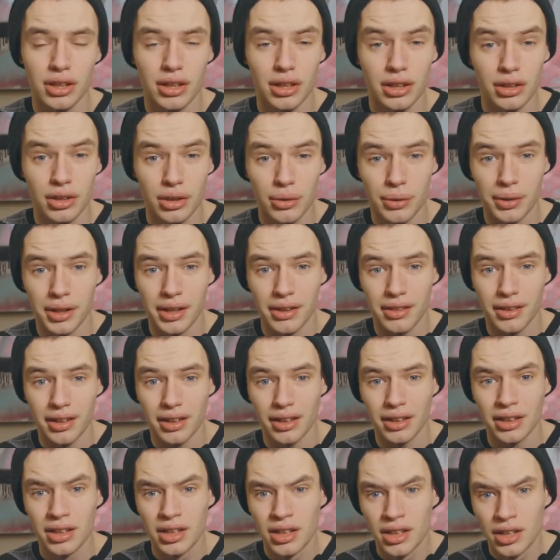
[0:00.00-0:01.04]
gonna do
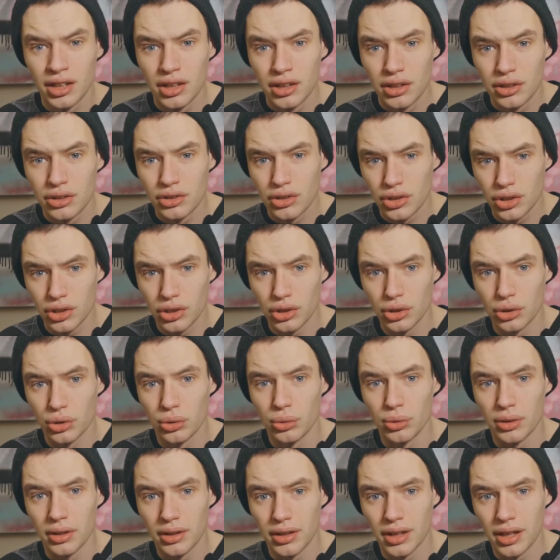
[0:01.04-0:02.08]
anything
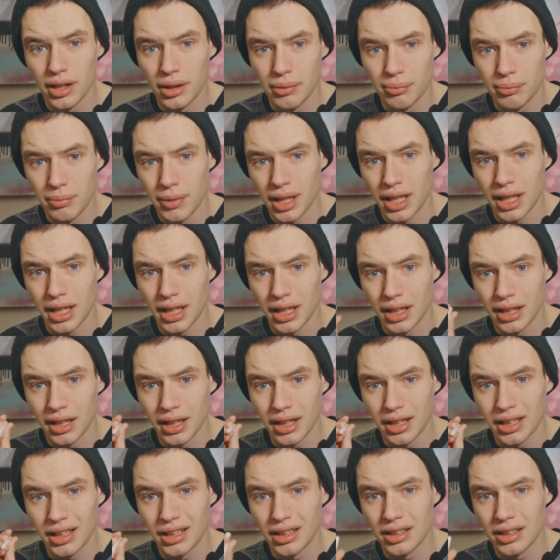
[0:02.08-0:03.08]
to the main